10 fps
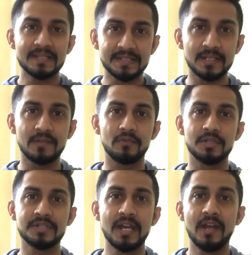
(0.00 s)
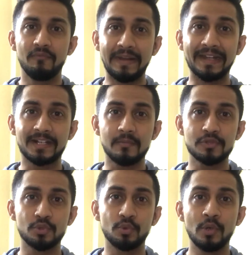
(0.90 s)
servers when it
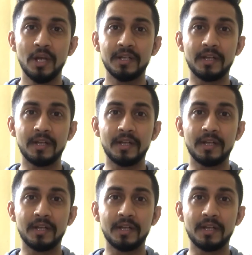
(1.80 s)
comes to